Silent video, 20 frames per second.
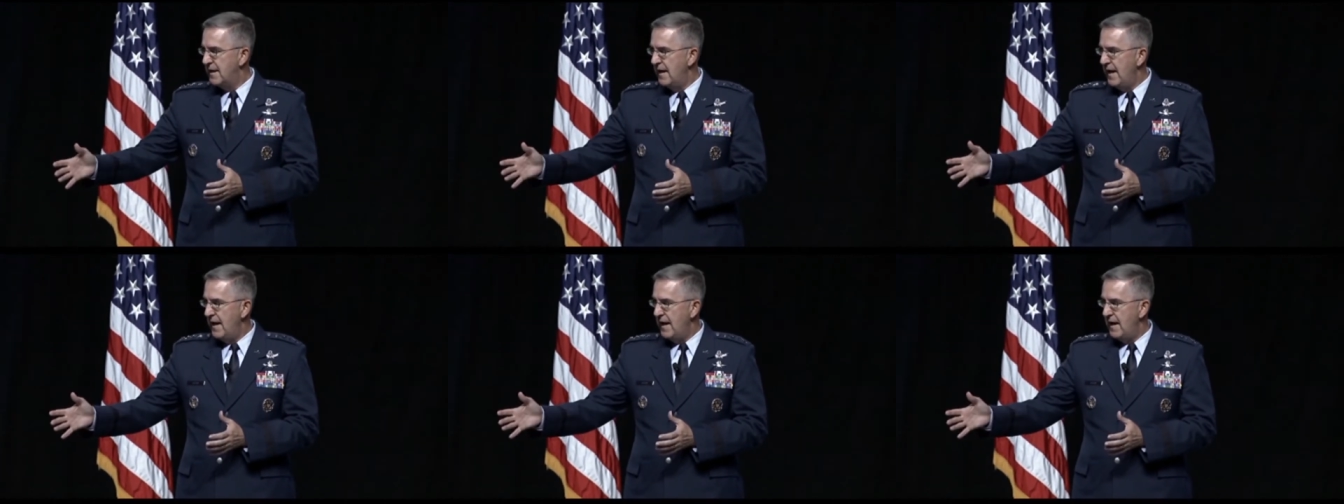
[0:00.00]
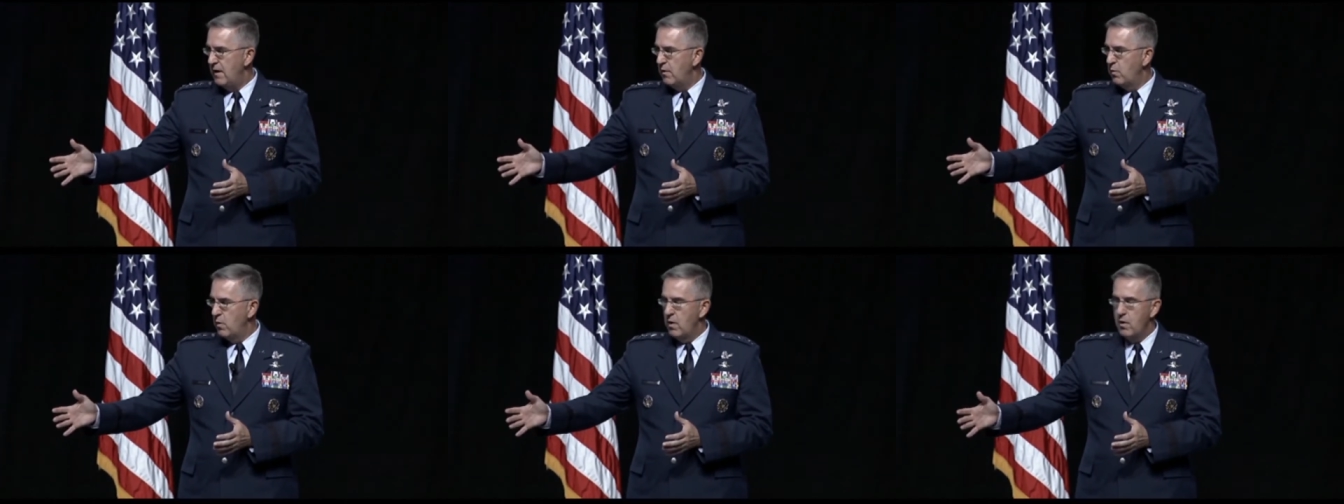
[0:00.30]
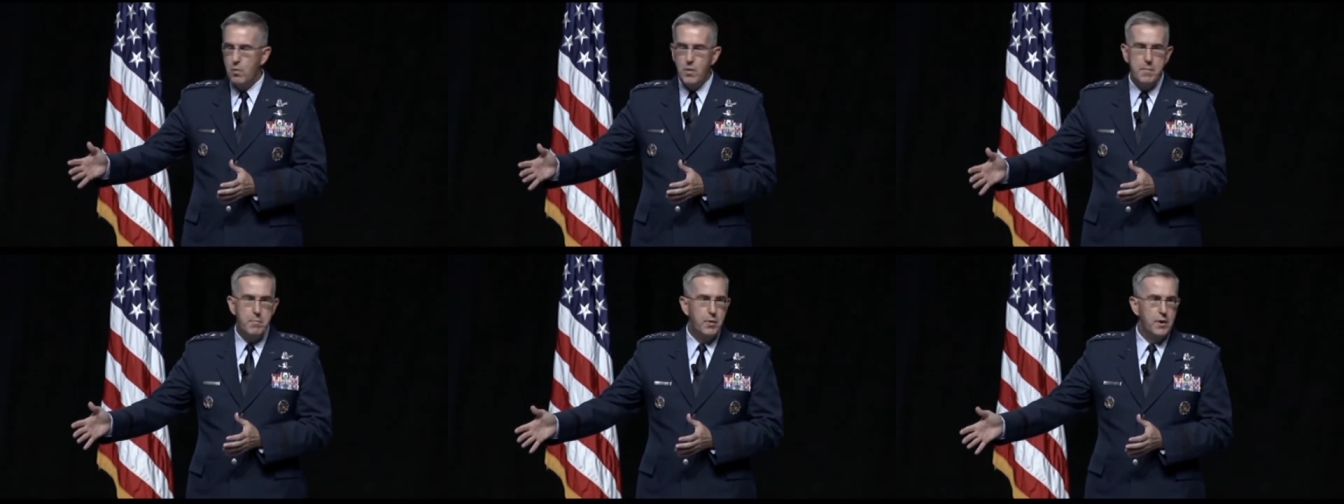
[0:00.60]

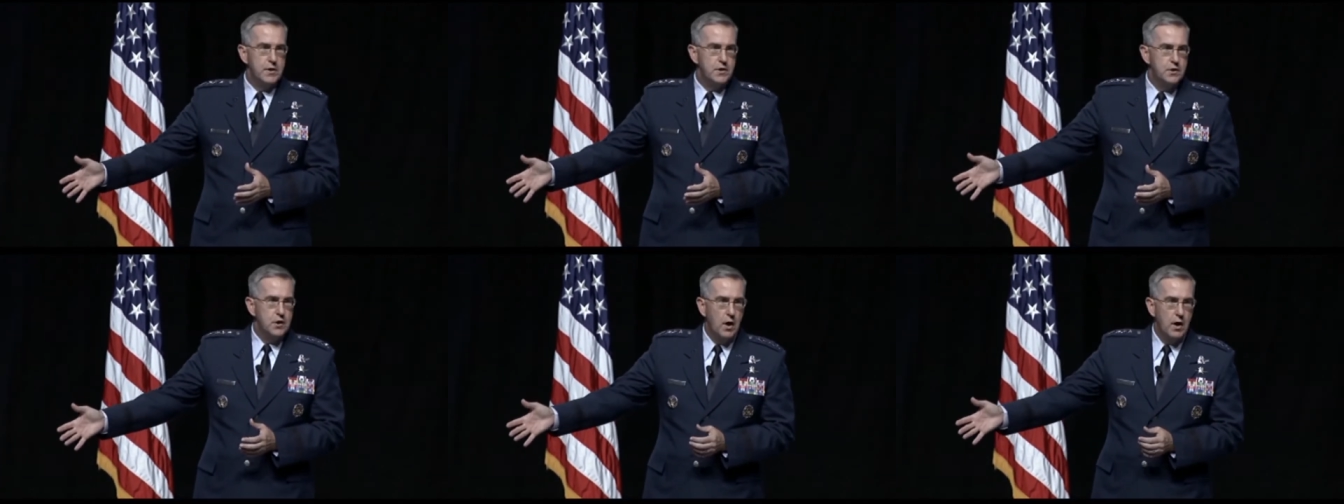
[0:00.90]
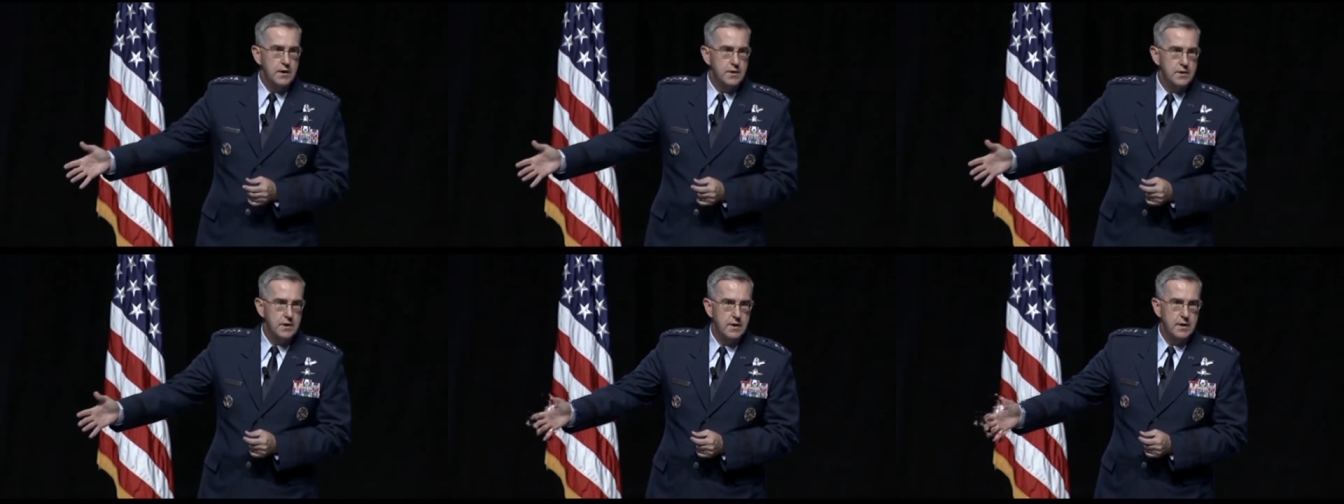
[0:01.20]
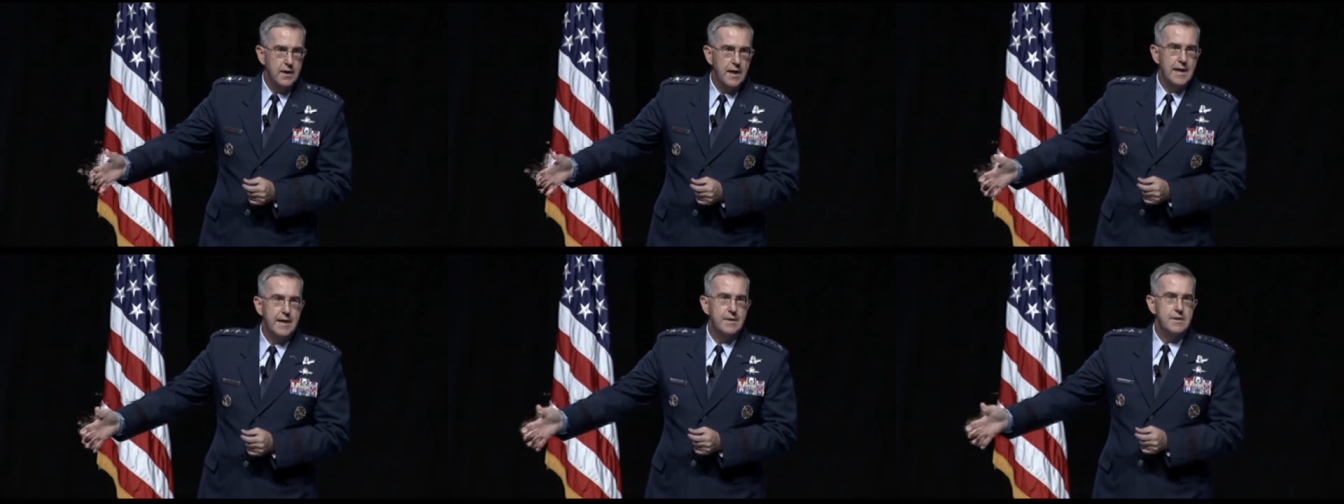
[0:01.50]
Today, we put
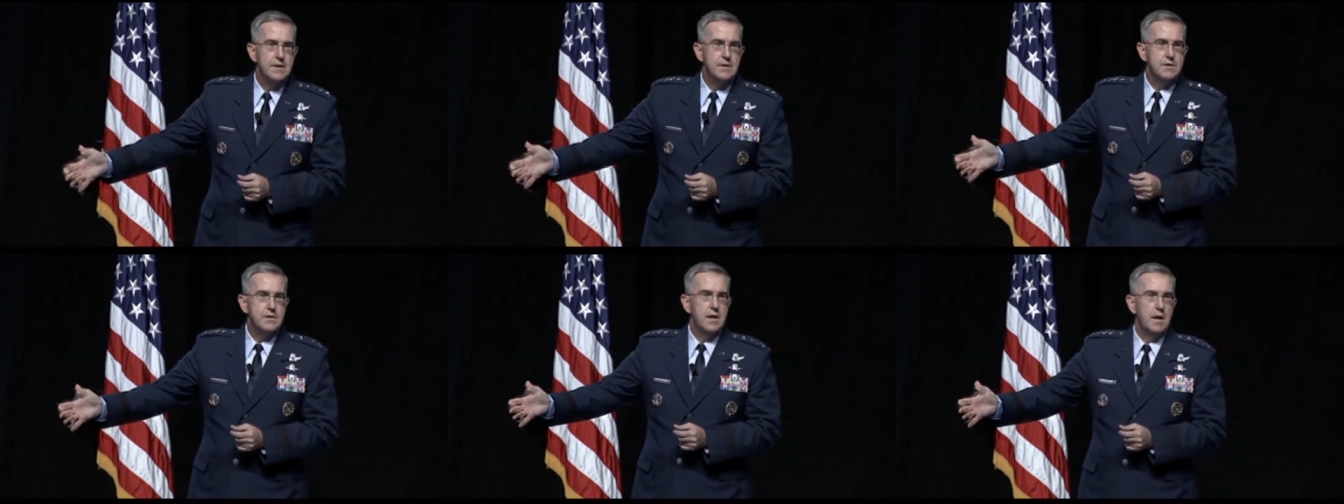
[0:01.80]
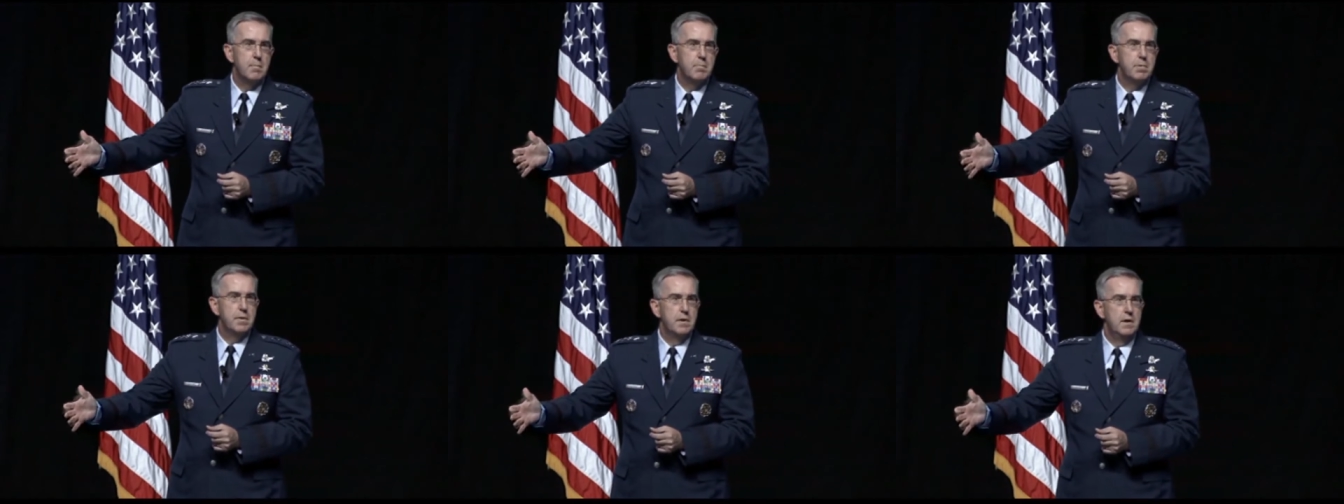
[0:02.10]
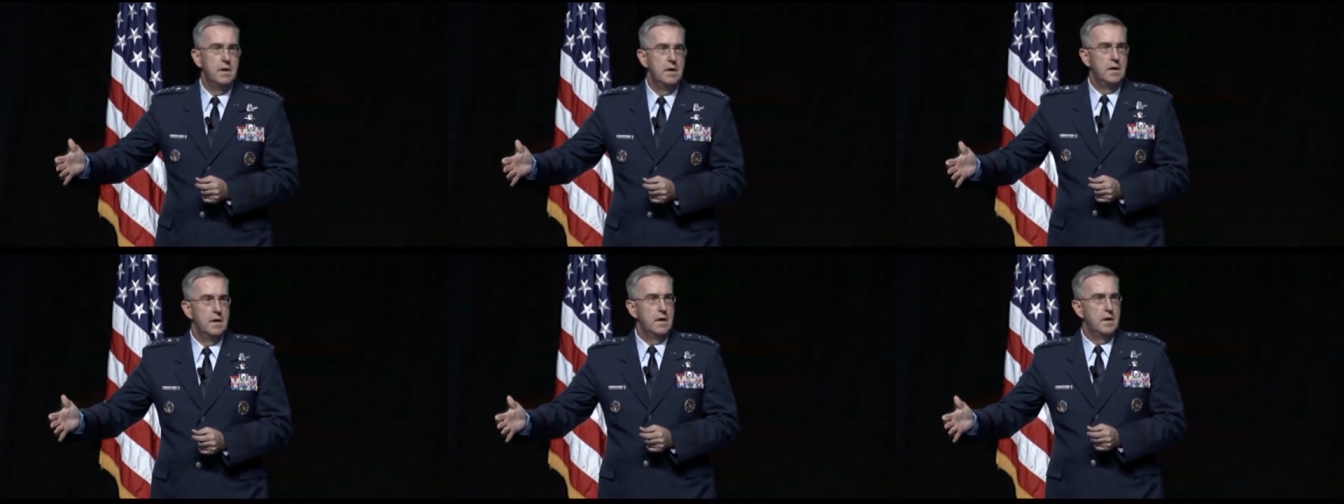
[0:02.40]
charts like this up.